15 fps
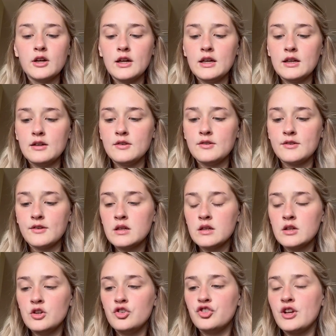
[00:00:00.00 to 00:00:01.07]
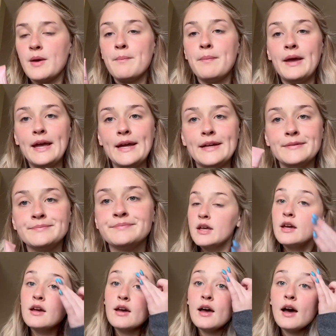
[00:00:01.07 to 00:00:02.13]
is
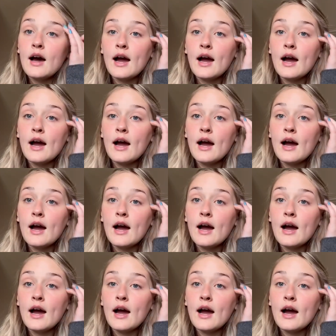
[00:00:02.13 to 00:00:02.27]
Champagne.